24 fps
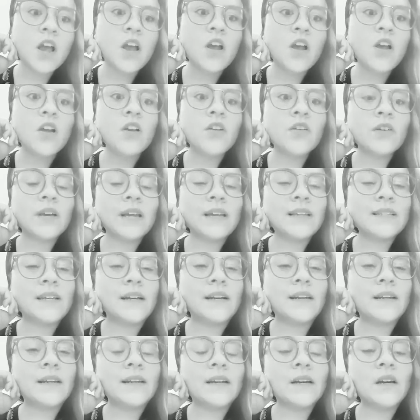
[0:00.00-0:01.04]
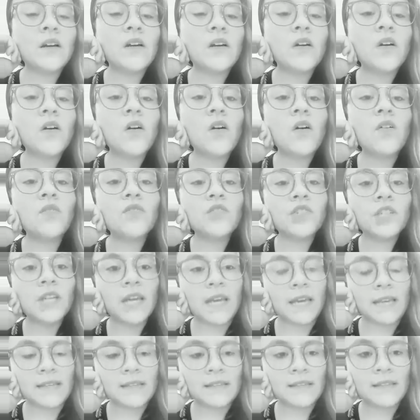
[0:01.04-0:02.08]
localized on
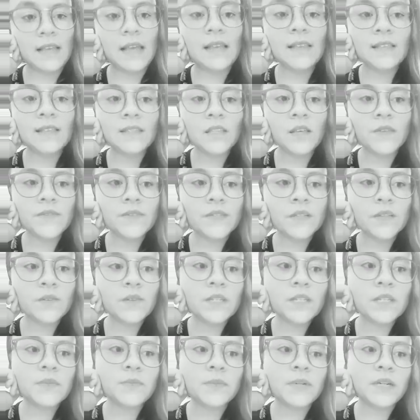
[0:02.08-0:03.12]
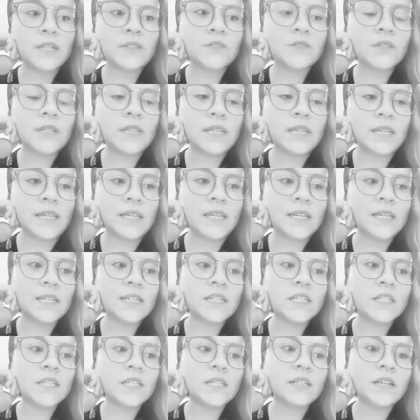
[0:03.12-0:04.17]
chest and subsequent spread to the knee,
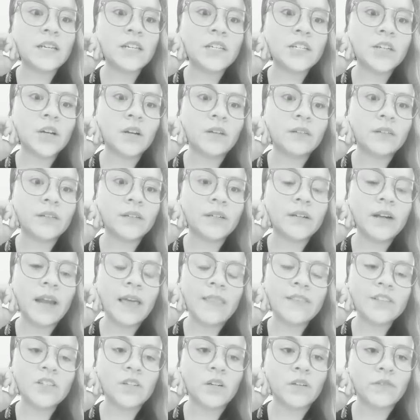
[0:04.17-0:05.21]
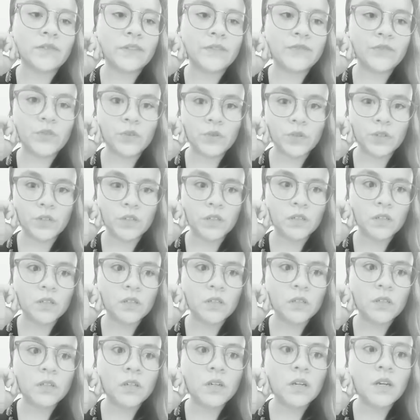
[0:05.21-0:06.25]
right shoulder, and sole of the foot.
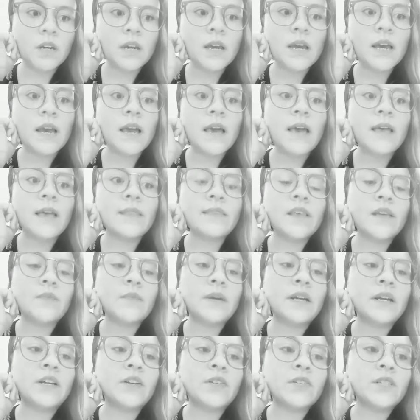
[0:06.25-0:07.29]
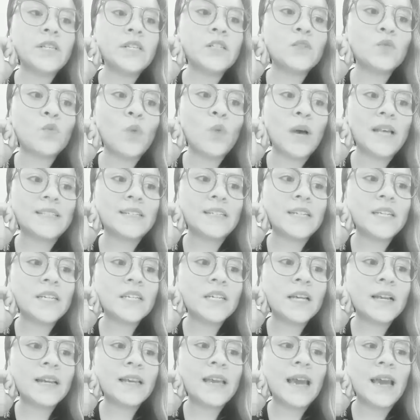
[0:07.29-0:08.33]
Dermatosis was
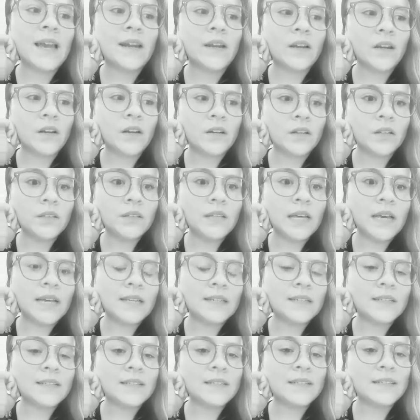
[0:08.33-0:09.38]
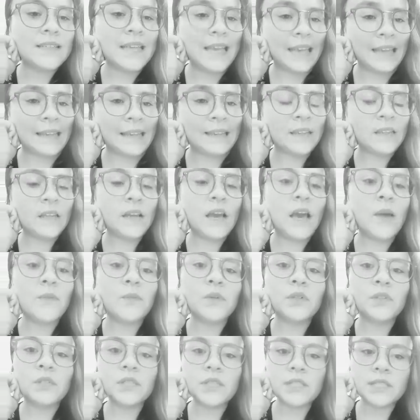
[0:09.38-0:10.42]
initially a nodule and then a
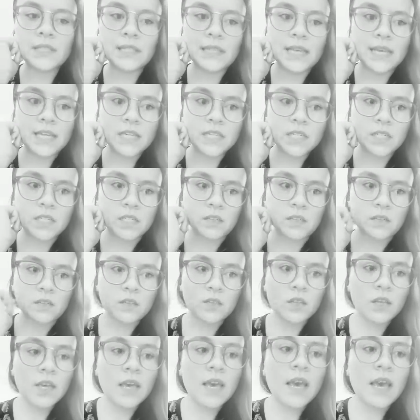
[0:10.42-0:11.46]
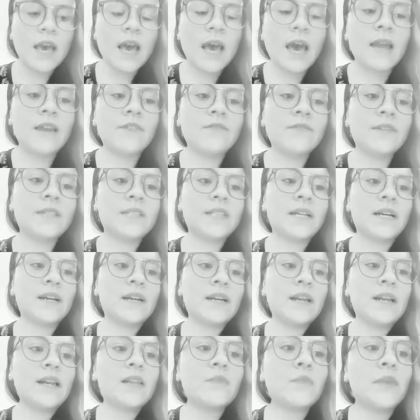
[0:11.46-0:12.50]
bullous lesions and infiltrated
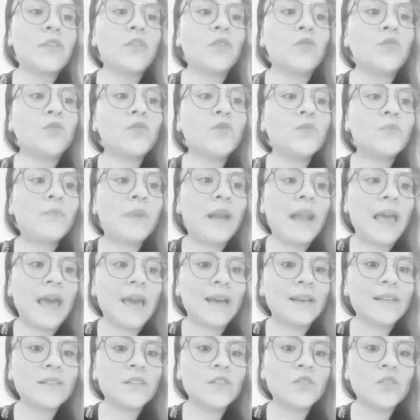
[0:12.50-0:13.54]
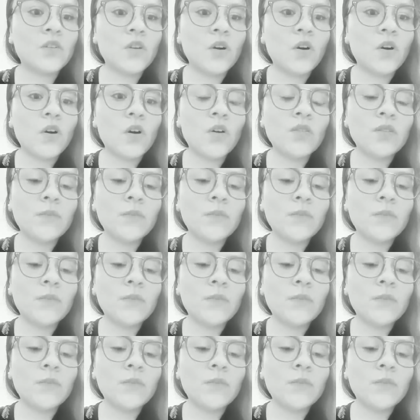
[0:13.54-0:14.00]
erythematosus plaques on the